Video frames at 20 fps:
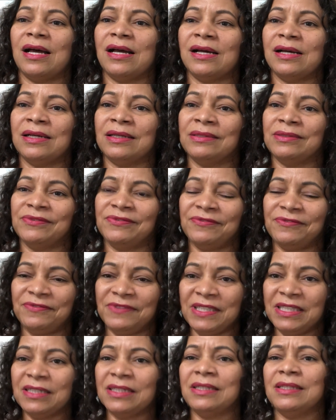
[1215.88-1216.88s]
I
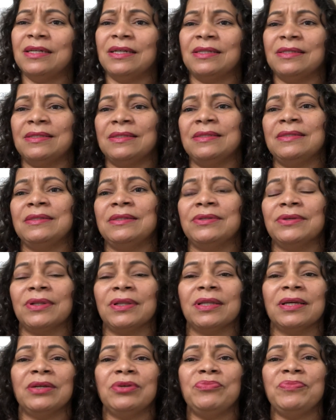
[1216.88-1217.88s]
think that's still
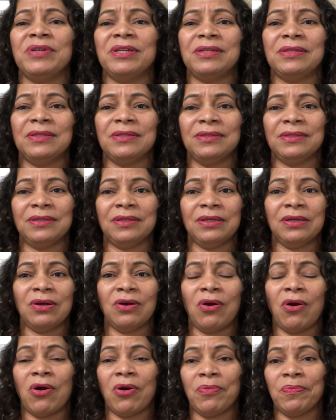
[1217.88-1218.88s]
a little bit
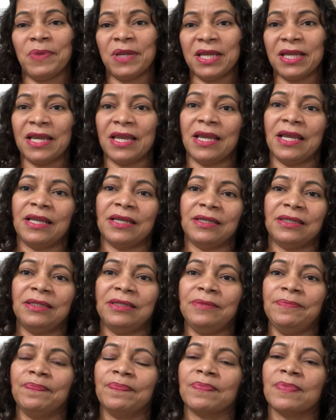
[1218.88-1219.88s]

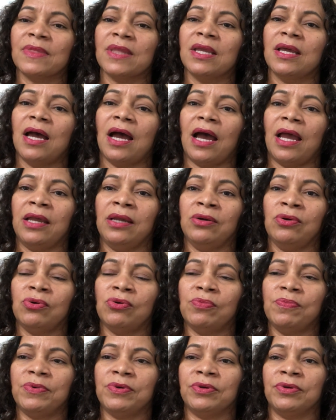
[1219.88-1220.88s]
complicated. I
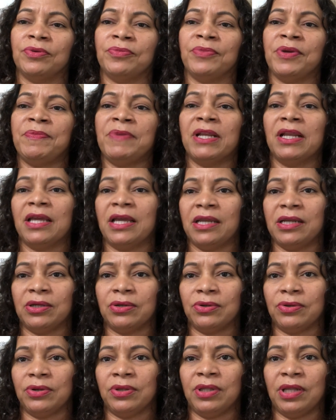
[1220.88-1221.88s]
hope maybe later
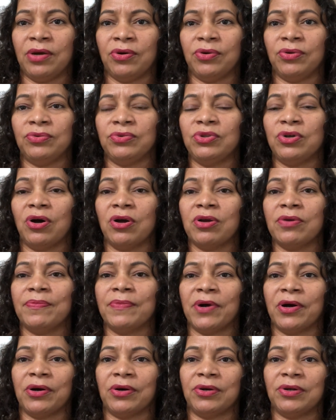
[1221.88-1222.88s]
on I'll talk
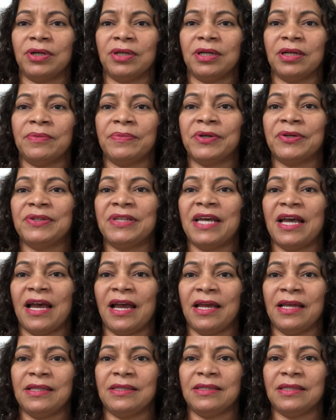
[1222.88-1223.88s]
more about
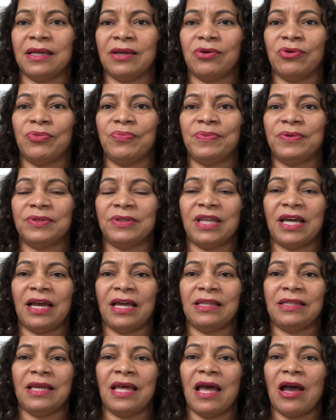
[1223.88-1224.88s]
that. I hope
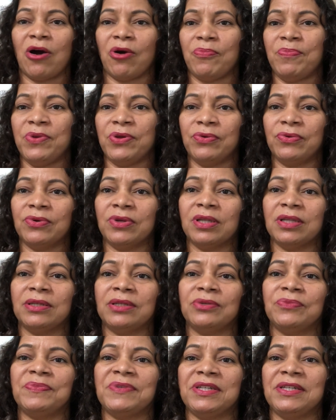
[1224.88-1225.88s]
that help you a
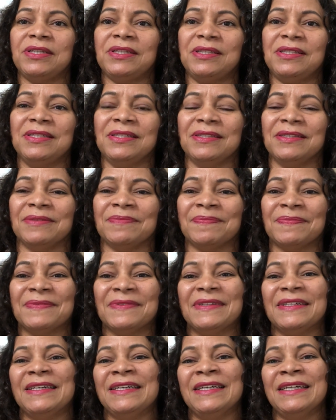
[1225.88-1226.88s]
little bit
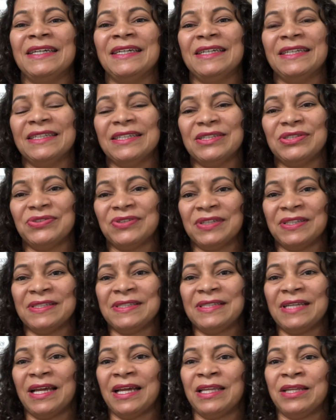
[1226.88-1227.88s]
to
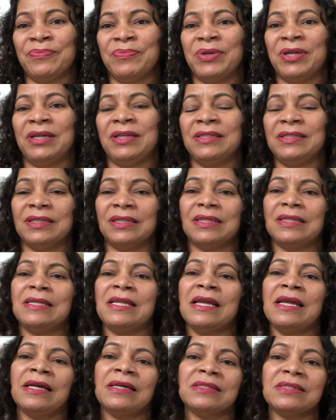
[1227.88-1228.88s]
understand it. But
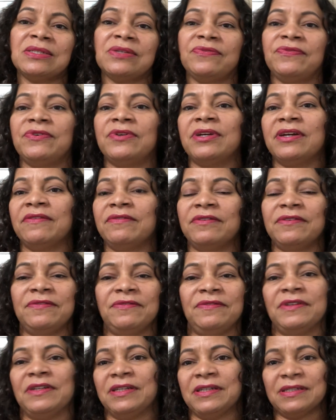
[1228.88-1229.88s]
the answer for
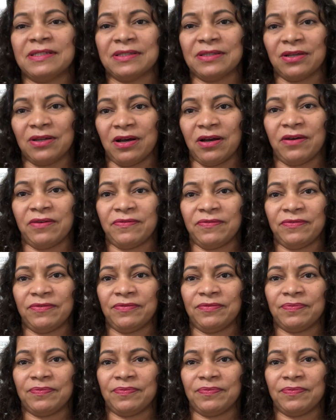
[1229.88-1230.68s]
everything is love.